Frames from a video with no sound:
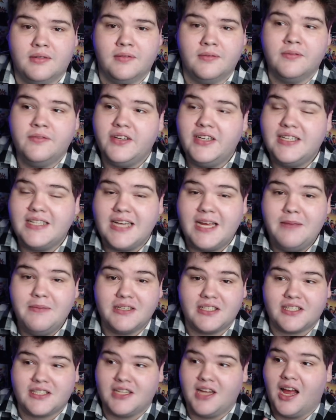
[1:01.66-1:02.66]

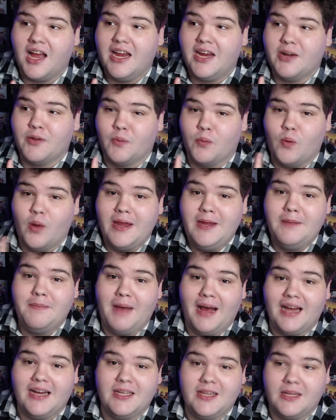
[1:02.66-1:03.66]
V-Tamers started way
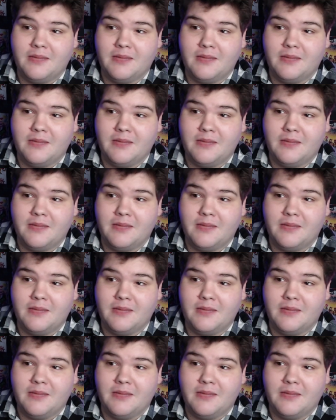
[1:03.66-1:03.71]
back at the